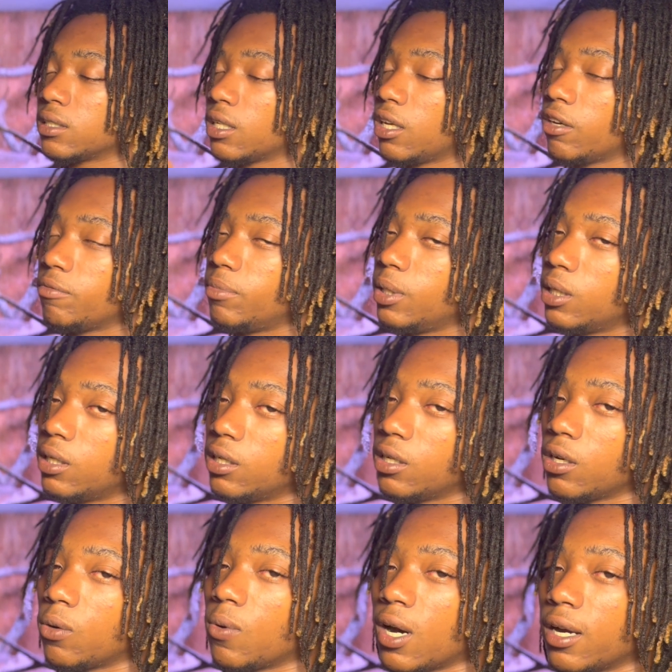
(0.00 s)
love being in
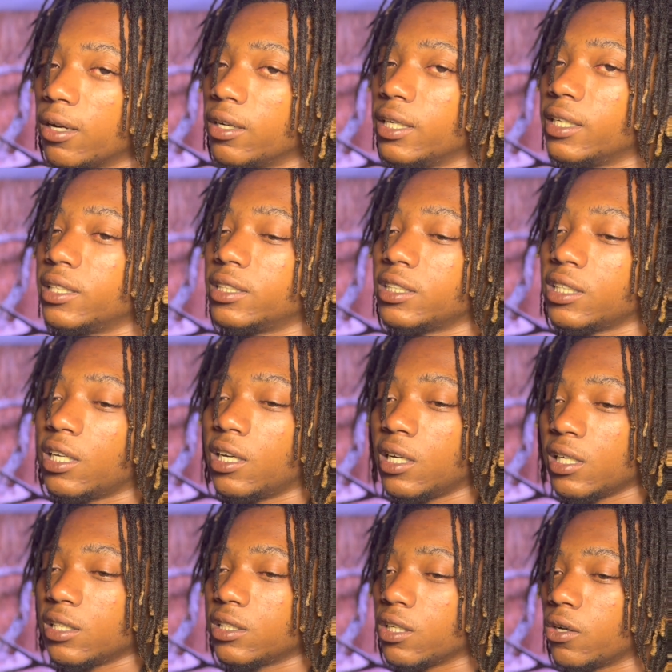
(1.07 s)
their water dish.
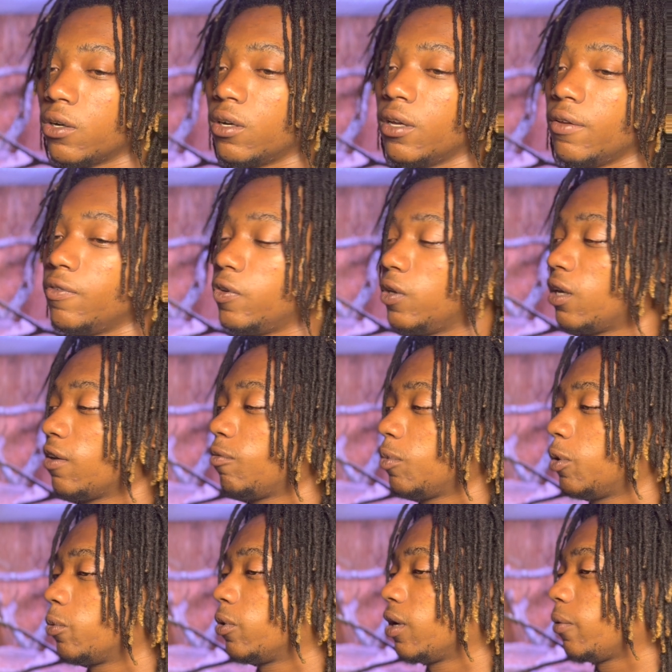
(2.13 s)
So if you can give them a
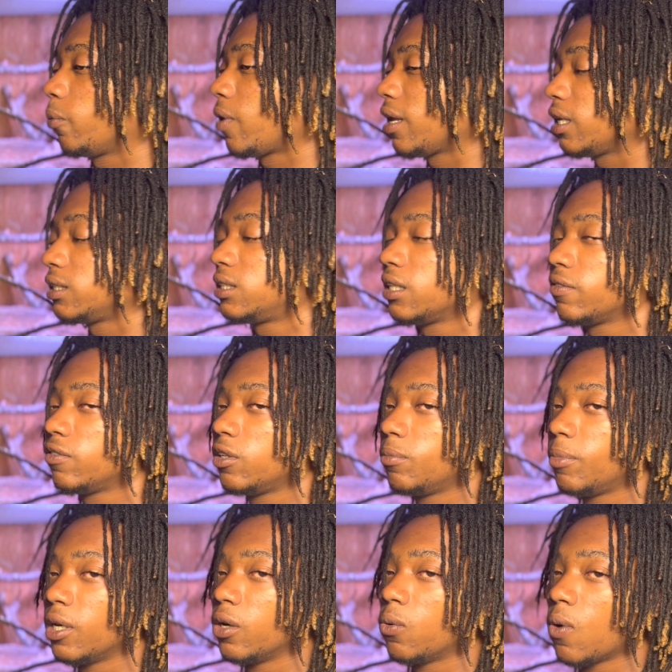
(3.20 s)
relatively
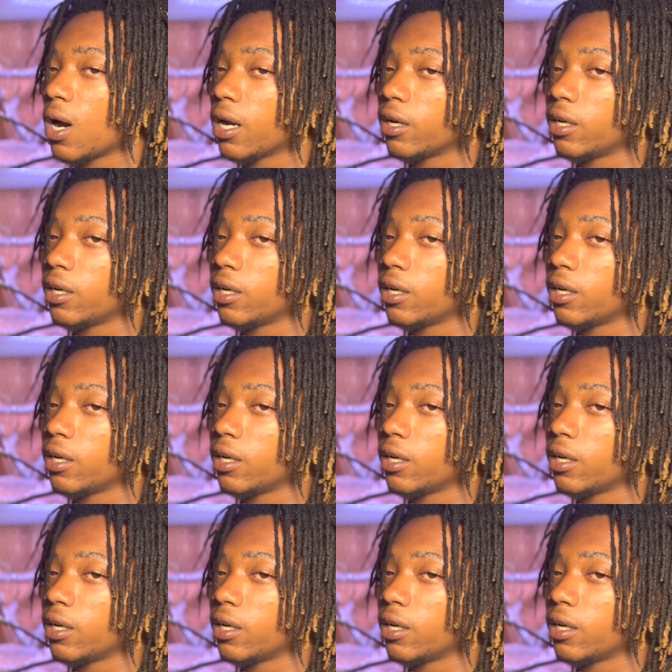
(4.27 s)
big water